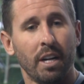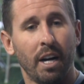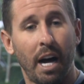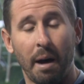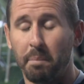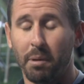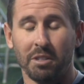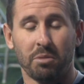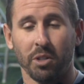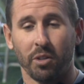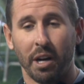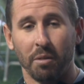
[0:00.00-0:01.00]
I'm
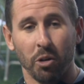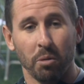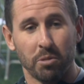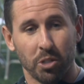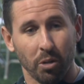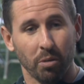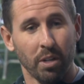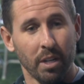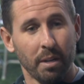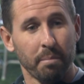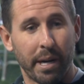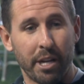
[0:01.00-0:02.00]
blessed with a great room, so,
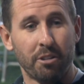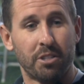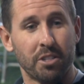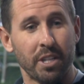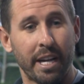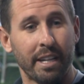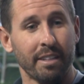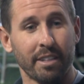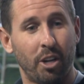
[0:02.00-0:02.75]
but I used to say